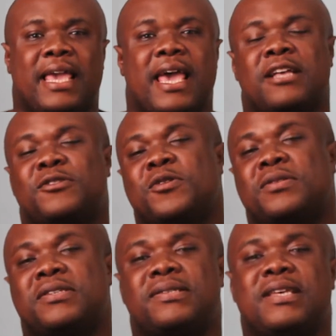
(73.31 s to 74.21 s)
Yeah, so
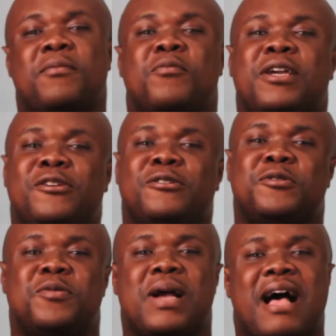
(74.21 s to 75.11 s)
the same way you
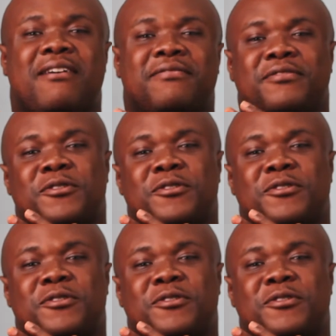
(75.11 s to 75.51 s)
do have,